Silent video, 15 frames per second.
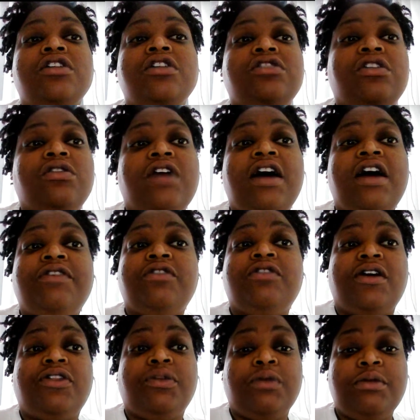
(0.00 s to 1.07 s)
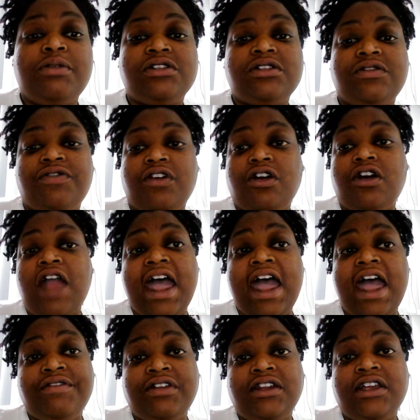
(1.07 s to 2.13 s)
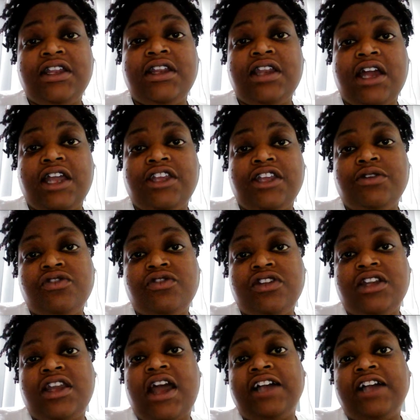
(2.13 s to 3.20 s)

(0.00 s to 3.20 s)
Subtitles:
So after about 3 months of her having it and not using it,